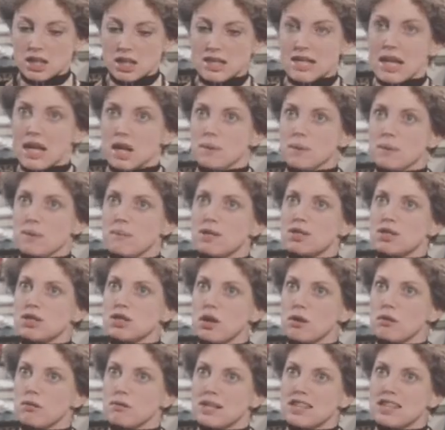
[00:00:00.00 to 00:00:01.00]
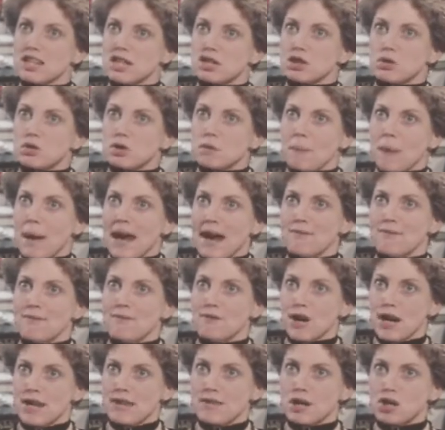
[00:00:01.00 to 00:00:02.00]
Now we must tolerate this sort of behavior
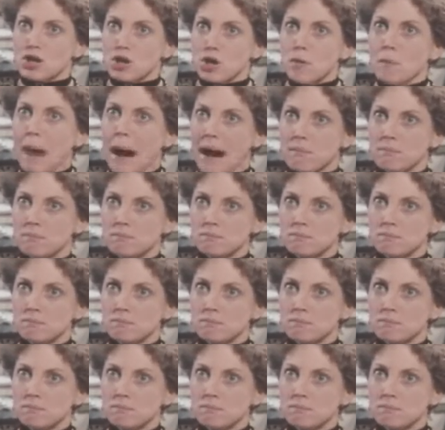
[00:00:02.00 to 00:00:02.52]
in the Duma.